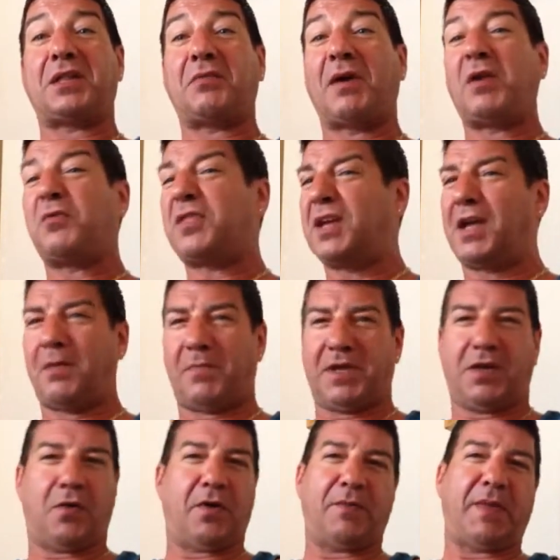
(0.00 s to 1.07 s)
so I don't think I'll be
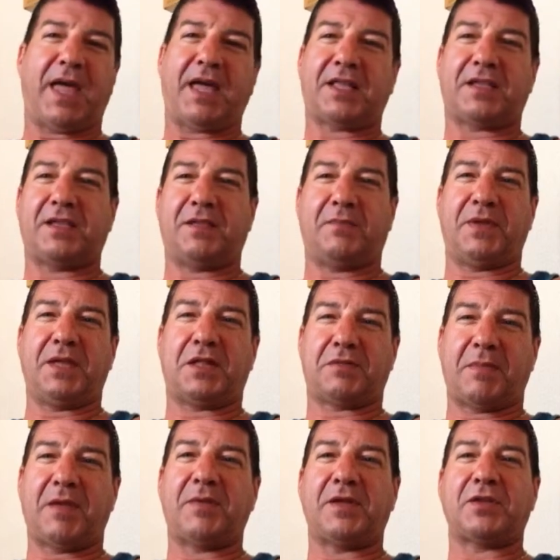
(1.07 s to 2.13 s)
going back to the
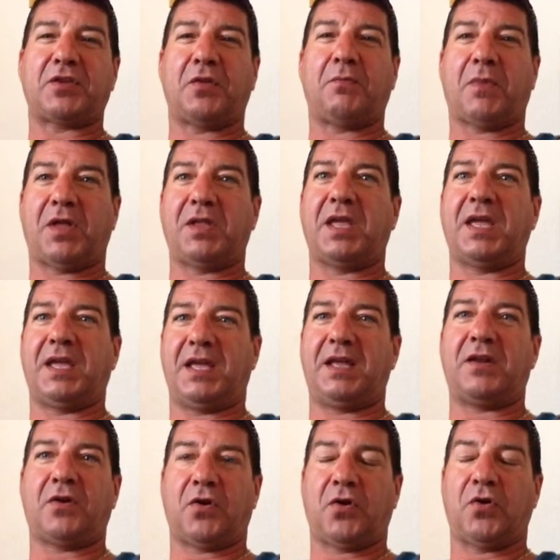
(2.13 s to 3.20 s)
beach maybe until Monday.
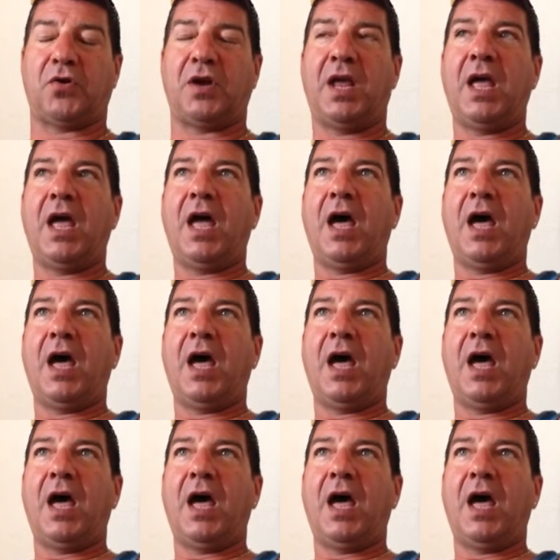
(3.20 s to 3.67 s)
It hurt.